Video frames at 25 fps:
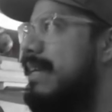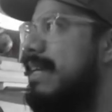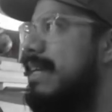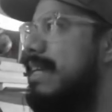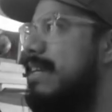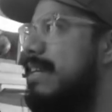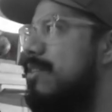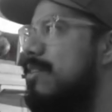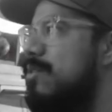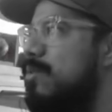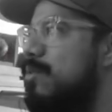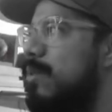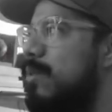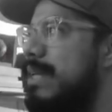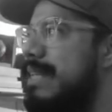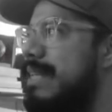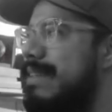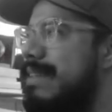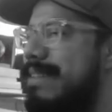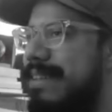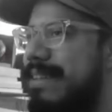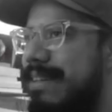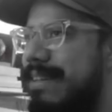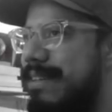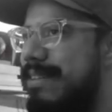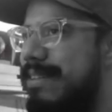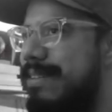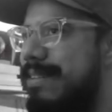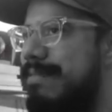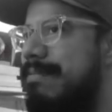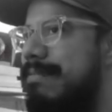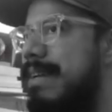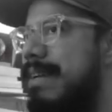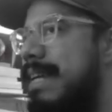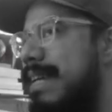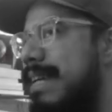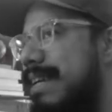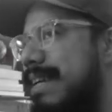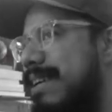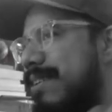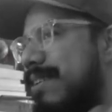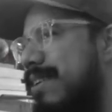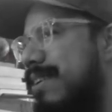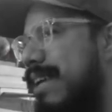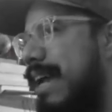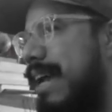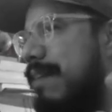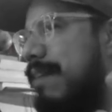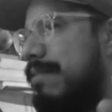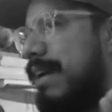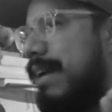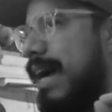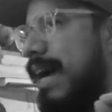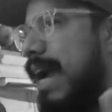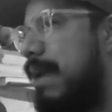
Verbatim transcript: is 26. Here you have a